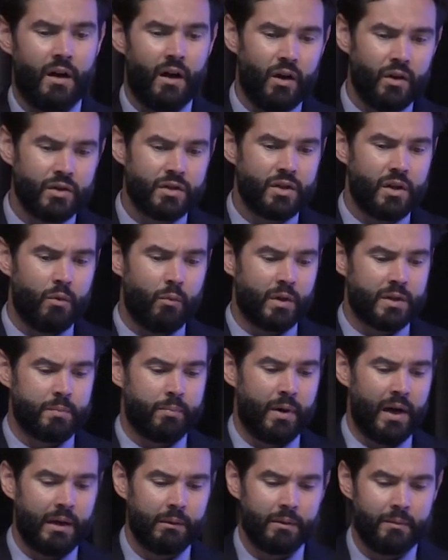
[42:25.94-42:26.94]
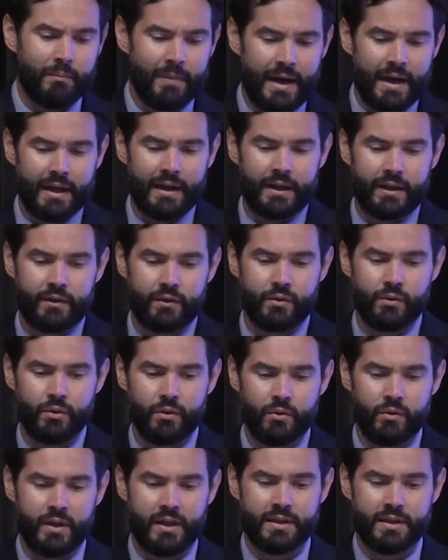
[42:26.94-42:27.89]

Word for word: Also, what's problematic too